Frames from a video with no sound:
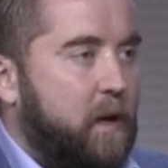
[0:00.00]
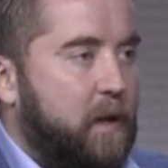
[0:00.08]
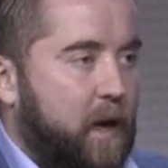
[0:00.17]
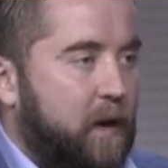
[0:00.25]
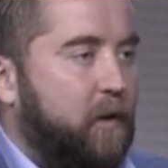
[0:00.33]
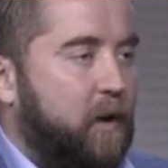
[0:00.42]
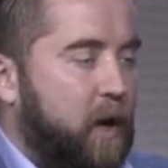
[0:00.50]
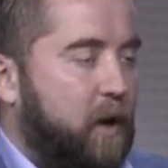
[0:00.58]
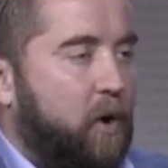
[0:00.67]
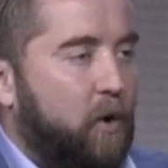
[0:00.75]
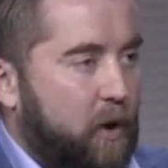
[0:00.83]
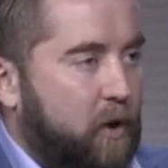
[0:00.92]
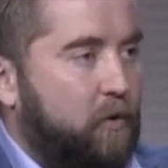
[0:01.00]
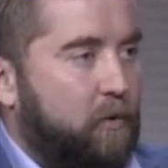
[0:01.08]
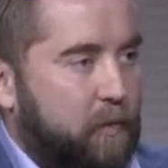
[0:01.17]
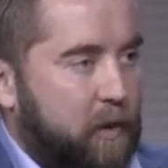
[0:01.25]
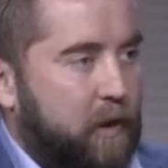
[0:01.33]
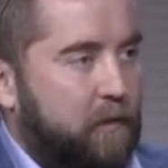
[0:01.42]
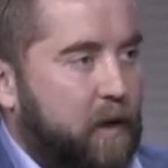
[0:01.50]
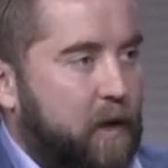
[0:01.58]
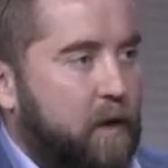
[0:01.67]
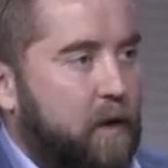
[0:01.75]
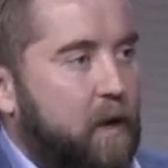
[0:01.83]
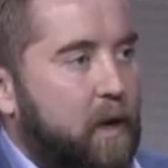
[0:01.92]
not even going to, but living
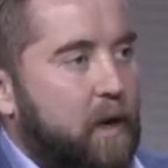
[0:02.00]
in,